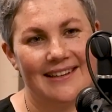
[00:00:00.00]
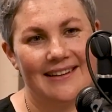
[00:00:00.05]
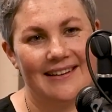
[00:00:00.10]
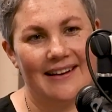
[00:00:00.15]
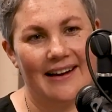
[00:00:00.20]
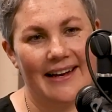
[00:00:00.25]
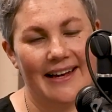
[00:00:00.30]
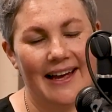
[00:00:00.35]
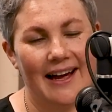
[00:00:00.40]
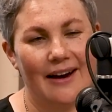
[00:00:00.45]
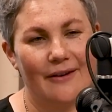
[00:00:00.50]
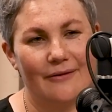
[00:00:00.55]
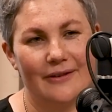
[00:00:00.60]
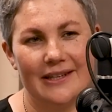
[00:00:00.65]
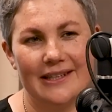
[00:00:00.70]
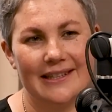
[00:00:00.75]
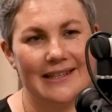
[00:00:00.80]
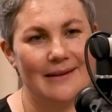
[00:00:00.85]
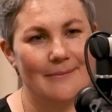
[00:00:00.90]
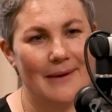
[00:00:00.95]
I can't
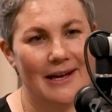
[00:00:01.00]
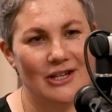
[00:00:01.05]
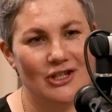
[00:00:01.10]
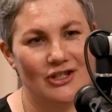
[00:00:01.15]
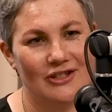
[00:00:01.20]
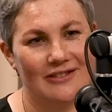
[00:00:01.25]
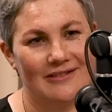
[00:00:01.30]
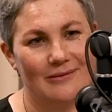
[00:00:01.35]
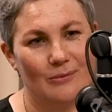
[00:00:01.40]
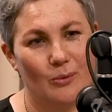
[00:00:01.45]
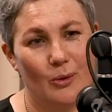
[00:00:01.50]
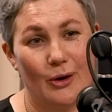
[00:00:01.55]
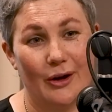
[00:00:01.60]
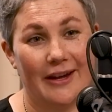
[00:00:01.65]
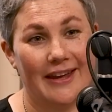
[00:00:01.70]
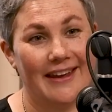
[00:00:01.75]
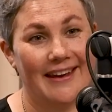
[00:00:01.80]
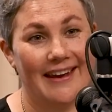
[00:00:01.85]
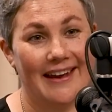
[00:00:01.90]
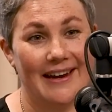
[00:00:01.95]
really imagine
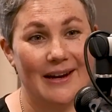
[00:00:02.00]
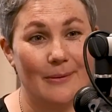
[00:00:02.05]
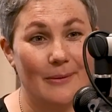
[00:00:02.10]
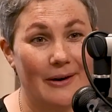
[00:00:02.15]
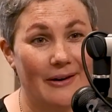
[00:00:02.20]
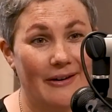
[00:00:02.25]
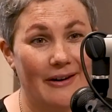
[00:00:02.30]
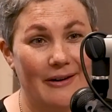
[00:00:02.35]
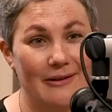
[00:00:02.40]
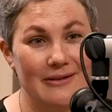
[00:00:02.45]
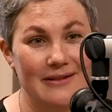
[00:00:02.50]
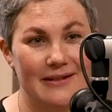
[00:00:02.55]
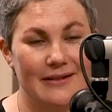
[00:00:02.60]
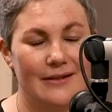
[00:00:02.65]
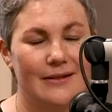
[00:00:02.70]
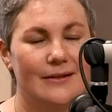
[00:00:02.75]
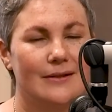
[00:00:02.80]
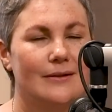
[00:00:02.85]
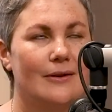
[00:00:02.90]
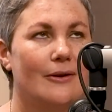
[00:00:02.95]
working anywhere else. There's
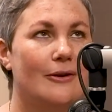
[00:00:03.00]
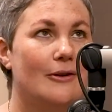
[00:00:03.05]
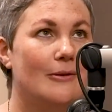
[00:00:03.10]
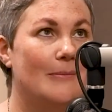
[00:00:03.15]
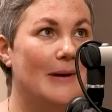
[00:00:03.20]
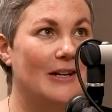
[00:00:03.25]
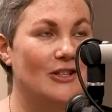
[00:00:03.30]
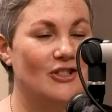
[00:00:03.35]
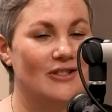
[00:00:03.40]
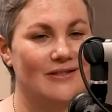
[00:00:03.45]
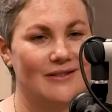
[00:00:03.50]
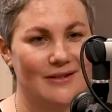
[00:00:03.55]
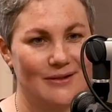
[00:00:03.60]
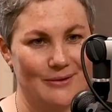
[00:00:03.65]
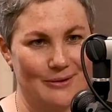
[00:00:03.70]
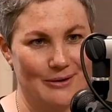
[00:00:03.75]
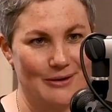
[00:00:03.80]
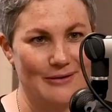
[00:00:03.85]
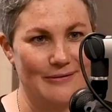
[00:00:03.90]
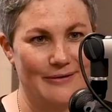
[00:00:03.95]
so much in
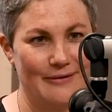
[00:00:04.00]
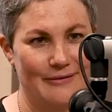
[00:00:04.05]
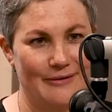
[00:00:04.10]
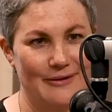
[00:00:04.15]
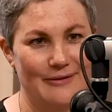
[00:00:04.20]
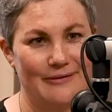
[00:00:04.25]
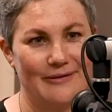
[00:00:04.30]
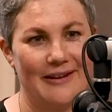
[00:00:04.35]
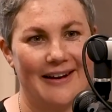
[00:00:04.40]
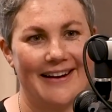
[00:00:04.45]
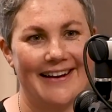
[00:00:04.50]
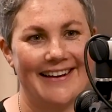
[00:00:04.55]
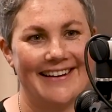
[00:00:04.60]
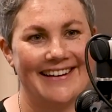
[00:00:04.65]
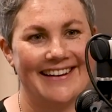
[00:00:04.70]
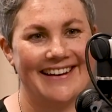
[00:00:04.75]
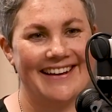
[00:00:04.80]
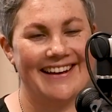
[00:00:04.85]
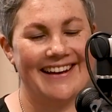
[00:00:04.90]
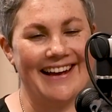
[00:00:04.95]
store for Fruit Fly.
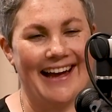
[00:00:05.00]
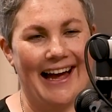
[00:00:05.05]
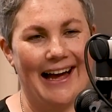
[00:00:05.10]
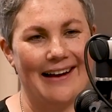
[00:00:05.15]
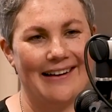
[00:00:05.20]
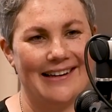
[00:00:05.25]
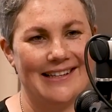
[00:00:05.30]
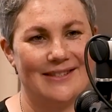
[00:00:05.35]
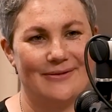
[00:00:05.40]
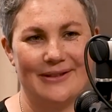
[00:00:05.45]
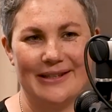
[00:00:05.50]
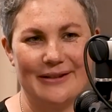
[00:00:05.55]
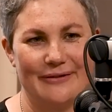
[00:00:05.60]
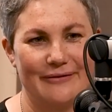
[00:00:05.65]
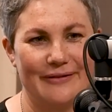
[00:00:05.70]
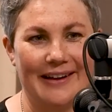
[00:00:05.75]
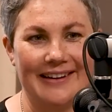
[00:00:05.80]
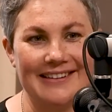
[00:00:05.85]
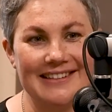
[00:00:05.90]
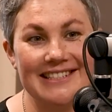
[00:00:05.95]
It's really
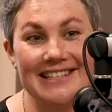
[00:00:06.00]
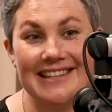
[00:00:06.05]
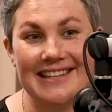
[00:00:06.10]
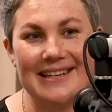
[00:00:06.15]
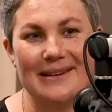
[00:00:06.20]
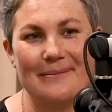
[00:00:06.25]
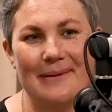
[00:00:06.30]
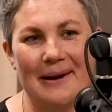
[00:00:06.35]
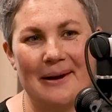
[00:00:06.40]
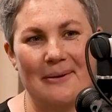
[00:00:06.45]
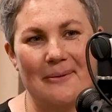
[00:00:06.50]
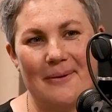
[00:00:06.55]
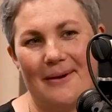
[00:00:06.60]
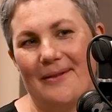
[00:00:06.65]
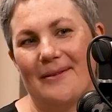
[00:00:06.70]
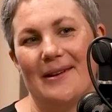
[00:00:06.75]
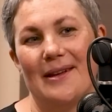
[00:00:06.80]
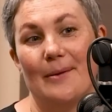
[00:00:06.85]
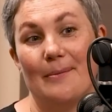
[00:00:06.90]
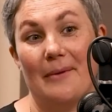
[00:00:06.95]
fun to think about
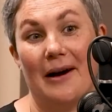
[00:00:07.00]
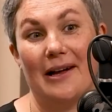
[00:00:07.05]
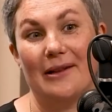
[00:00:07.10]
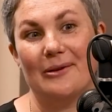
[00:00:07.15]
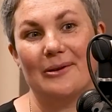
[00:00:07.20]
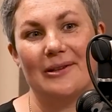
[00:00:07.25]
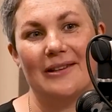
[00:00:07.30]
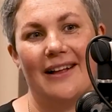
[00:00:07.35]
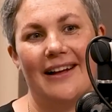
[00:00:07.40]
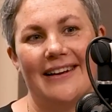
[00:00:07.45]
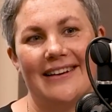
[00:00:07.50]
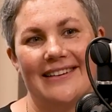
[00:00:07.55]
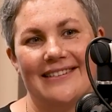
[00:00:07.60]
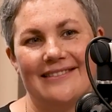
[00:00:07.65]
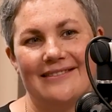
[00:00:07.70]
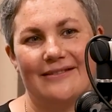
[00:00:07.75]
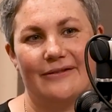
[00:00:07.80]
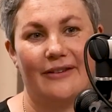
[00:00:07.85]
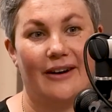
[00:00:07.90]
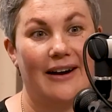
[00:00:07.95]
what it might look like
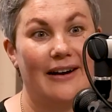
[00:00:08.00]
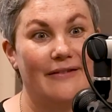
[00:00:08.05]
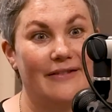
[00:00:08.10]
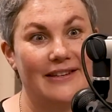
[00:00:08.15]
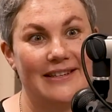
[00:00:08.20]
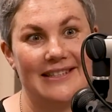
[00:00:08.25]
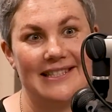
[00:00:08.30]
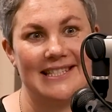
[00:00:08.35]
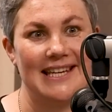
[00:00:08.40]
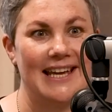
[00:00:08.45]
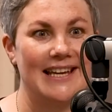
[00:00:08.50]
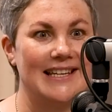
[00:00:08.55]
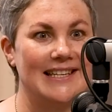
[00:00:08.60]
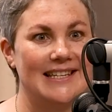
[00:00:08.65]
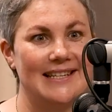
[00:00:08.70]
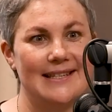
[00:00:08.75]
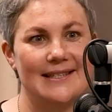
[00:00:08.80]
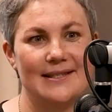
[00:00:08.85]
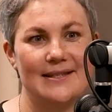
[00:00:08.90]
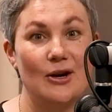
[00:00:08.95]
in 5 years, 10
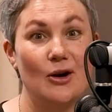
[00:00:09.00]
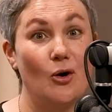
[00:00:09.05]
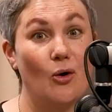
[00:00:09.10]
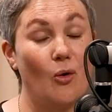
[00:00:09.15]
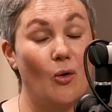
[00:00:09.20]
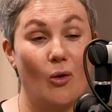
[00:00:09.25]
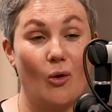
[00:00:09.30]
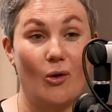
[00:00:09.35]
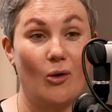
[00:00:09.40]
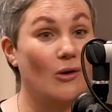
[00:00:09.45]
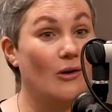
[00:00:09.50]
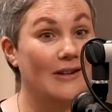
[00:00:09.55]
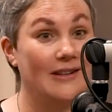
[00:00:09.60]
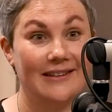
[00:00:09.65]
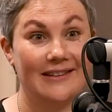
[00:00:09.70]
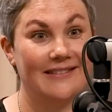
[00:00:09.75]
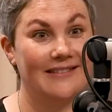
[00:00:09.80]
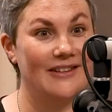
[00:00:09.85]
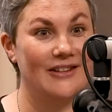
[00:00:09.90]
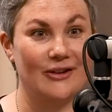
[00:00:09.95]
years, or,
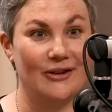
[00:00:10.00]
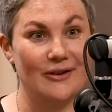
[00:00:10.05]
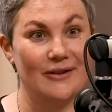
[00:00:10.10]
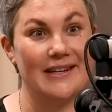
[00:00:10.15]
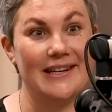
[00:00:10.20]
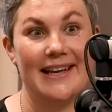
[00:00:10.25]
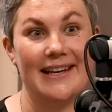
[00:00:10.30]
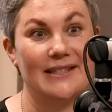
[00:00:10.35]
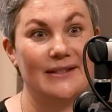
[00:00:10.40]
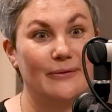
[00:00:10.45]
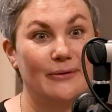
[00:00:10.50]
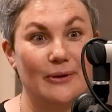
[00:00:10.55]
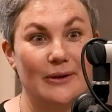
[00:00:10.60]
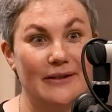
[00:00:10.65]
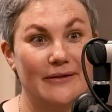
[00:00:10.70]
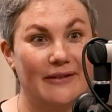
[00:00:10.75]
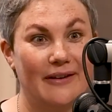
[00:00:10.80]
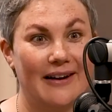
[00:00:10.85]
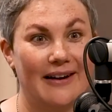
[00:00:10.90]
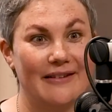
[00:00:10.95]
the next
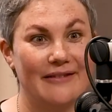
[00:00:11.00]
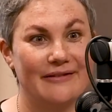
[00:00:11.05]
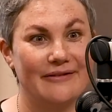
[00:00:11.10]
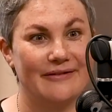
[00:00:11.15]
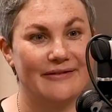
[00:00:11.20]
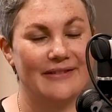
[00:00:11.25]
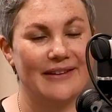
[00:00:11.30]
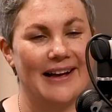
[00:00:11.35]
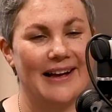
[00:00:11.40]
45,